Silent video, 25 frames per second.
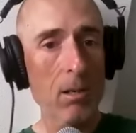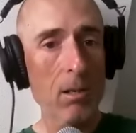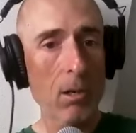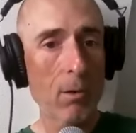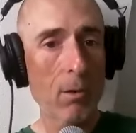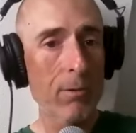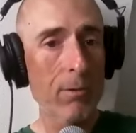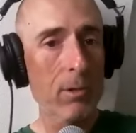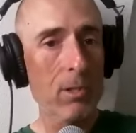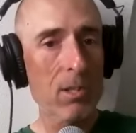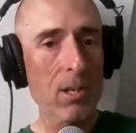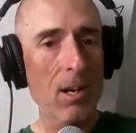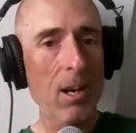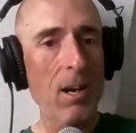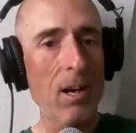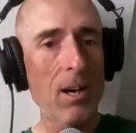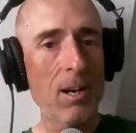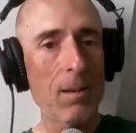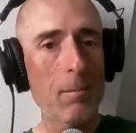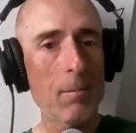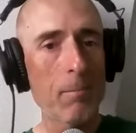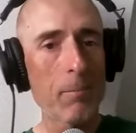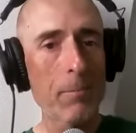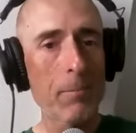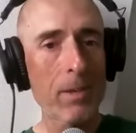over
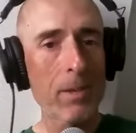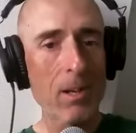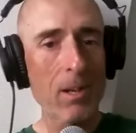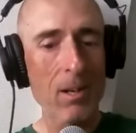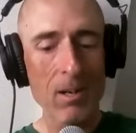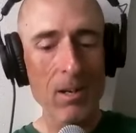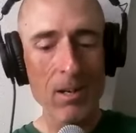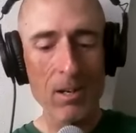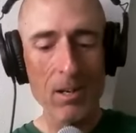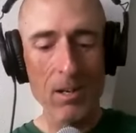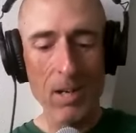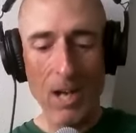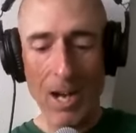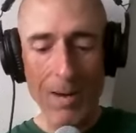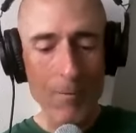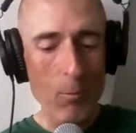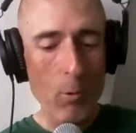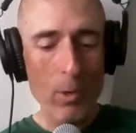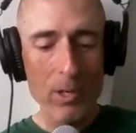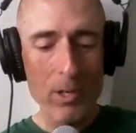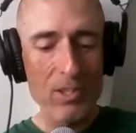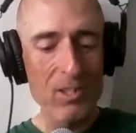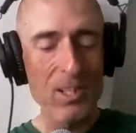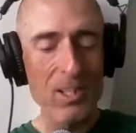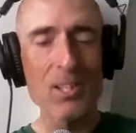time uh, I've
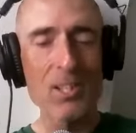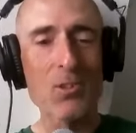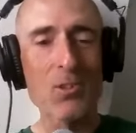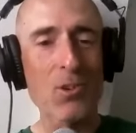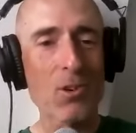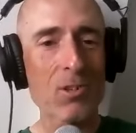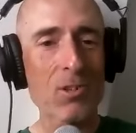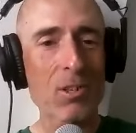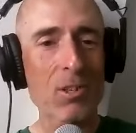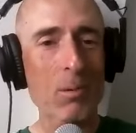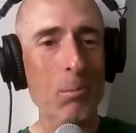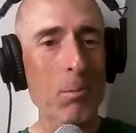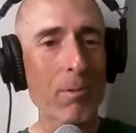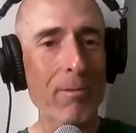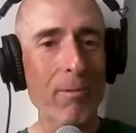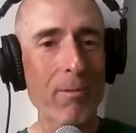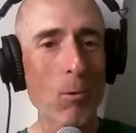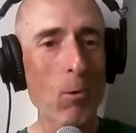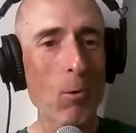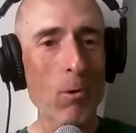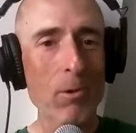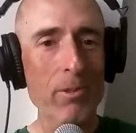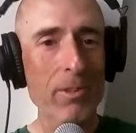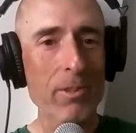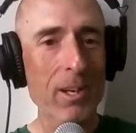won a state jersey
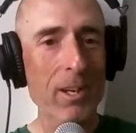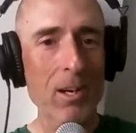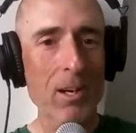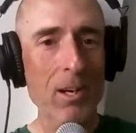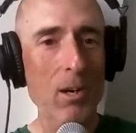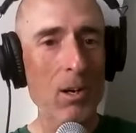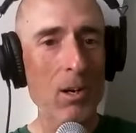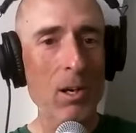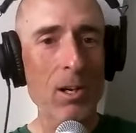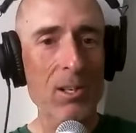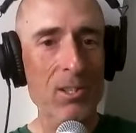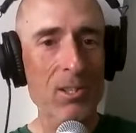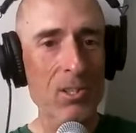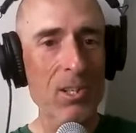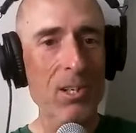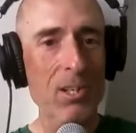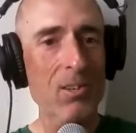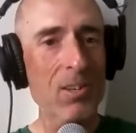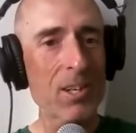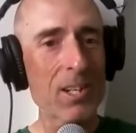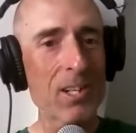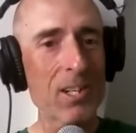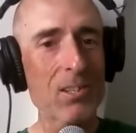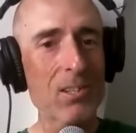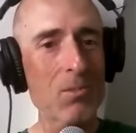before that a, a,
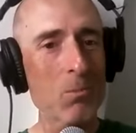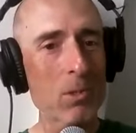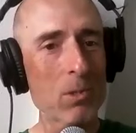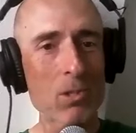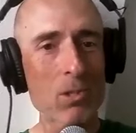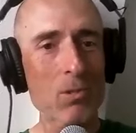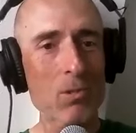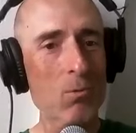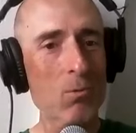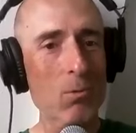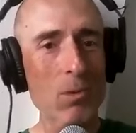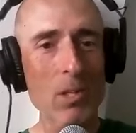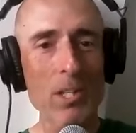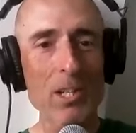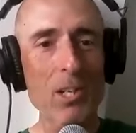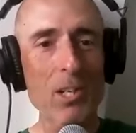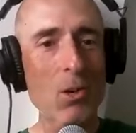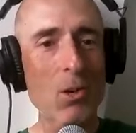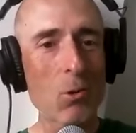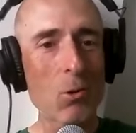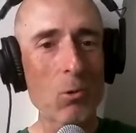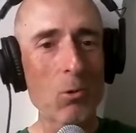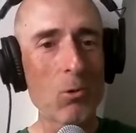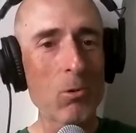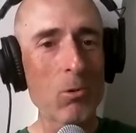series, which is really
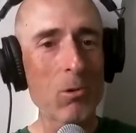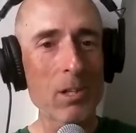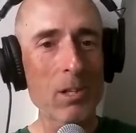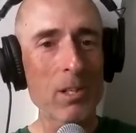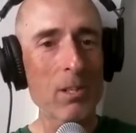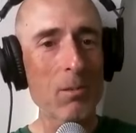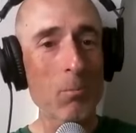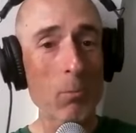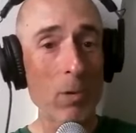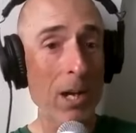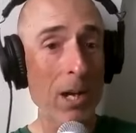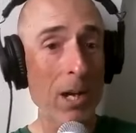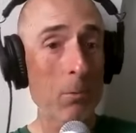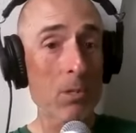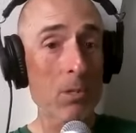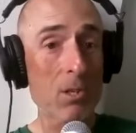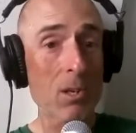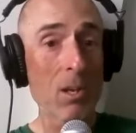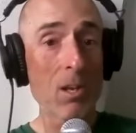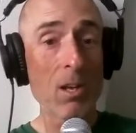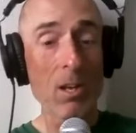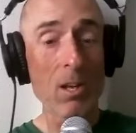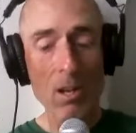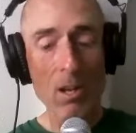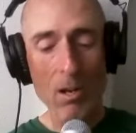cool. And when I was
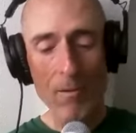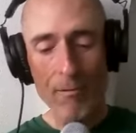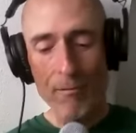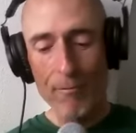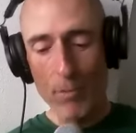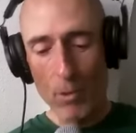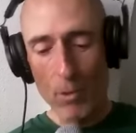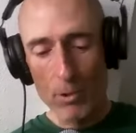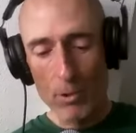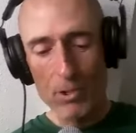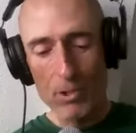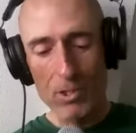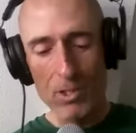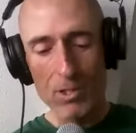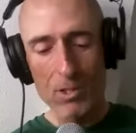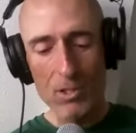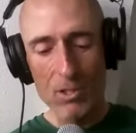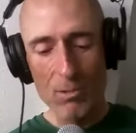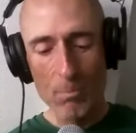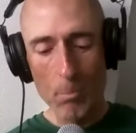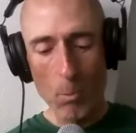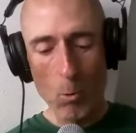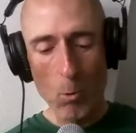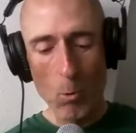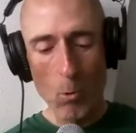first in the
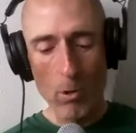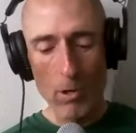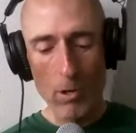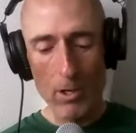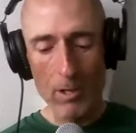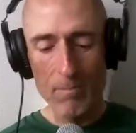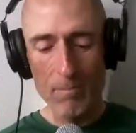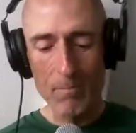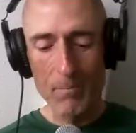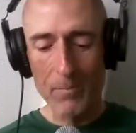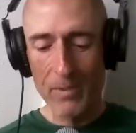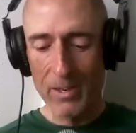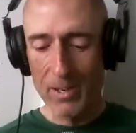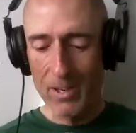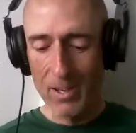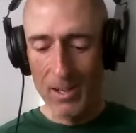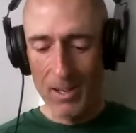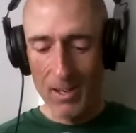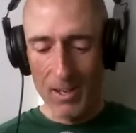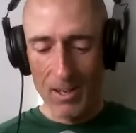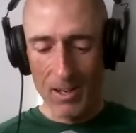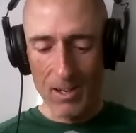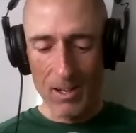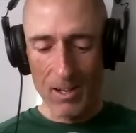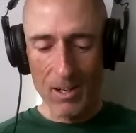sport and
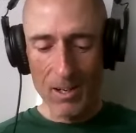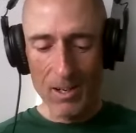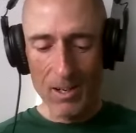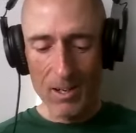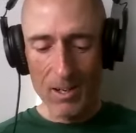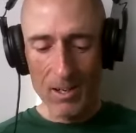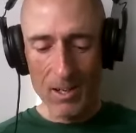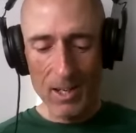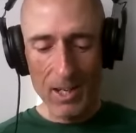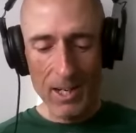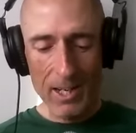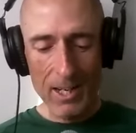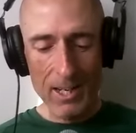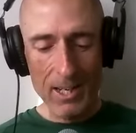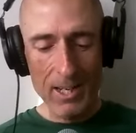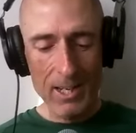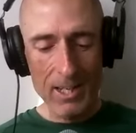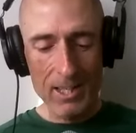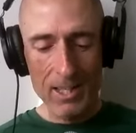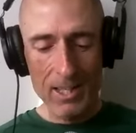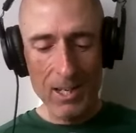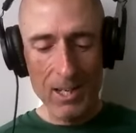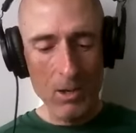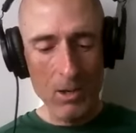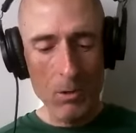uh, and I,
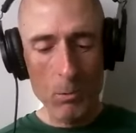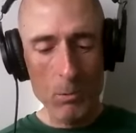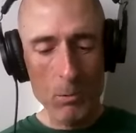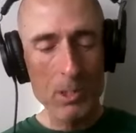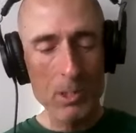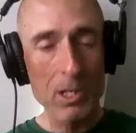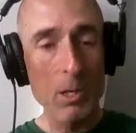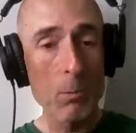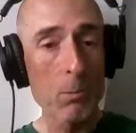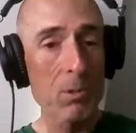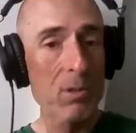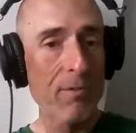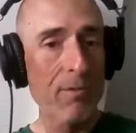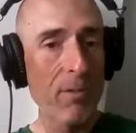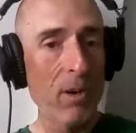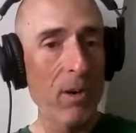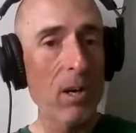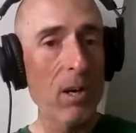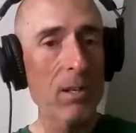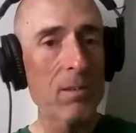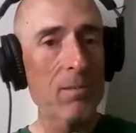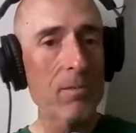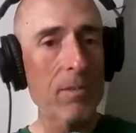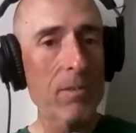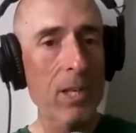you know it was it was
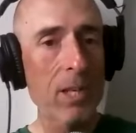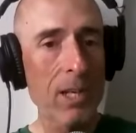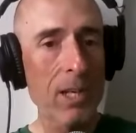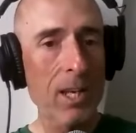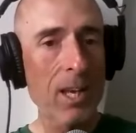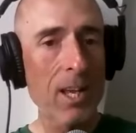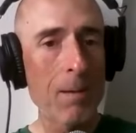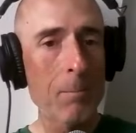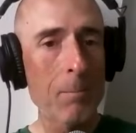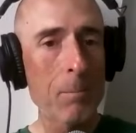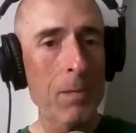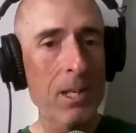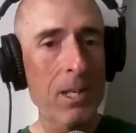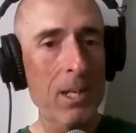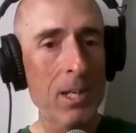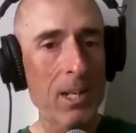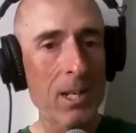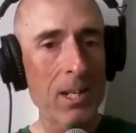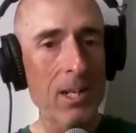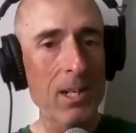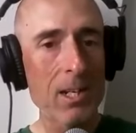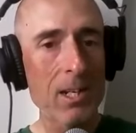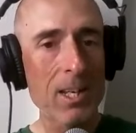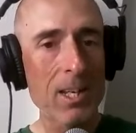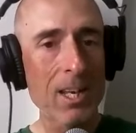fun it kept me in
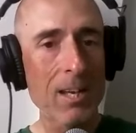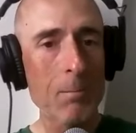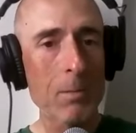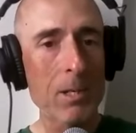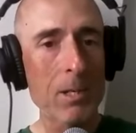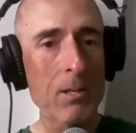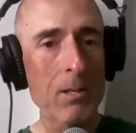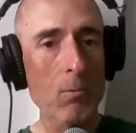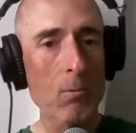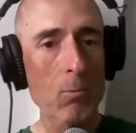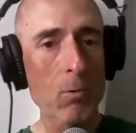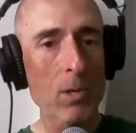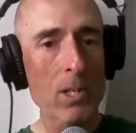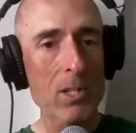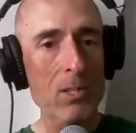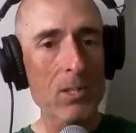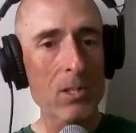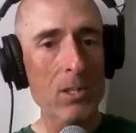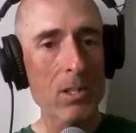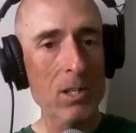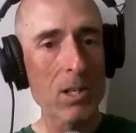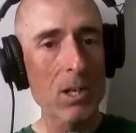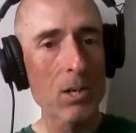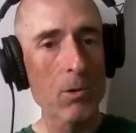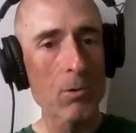it it gave me a
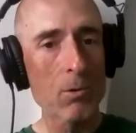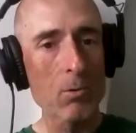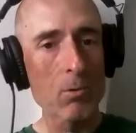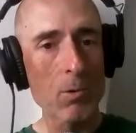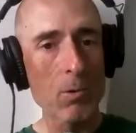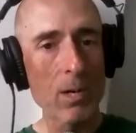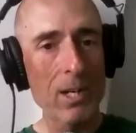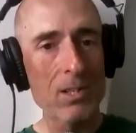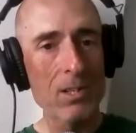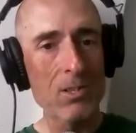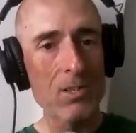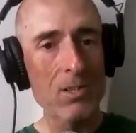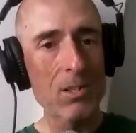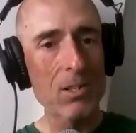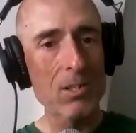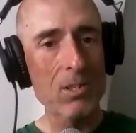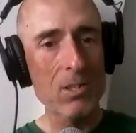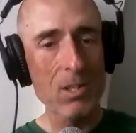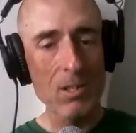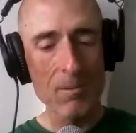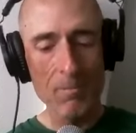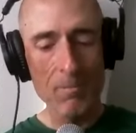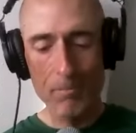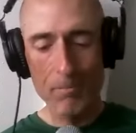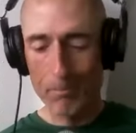reason to go to races
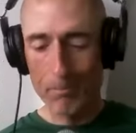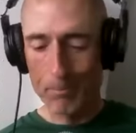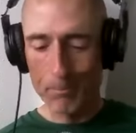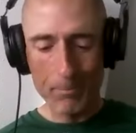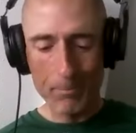and